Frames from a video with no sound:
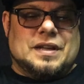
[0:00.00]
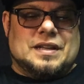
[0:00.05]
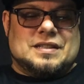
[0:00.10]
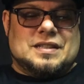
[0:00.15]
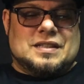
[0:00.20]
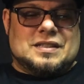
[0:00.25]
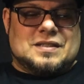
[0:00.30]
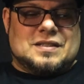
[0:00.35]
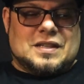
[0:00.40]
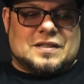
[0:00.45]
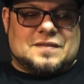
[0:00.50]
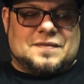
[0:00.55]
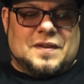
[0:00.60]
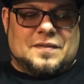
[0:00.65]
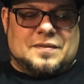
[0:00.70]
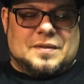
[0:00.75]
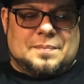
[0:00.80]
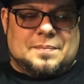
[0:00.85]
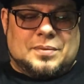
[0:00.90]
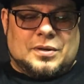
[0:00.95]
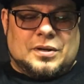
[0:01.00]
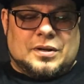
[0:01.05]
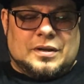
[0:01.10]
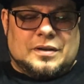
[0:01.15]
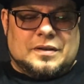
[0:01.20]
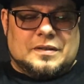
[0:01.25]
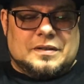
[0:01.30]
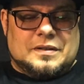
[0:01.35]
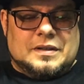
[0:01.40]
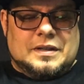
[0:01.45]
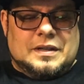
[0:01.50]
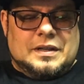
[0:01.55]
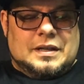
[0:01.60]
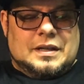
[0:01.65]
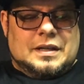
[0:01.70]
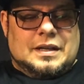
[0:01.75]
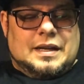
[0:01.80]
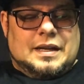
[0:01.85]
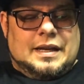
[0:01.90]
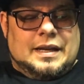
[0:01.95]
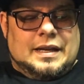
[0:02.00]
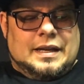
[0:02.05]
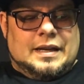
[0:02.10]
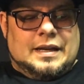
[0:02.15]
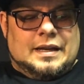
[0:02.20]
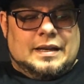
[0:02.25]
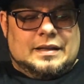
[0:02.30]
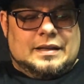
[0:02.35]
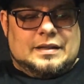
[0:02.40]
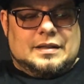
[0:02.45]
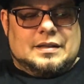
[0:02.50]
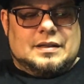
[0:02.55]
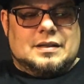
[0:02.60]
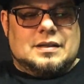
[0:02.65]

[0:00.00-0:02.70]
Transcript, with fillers: 18650 part, and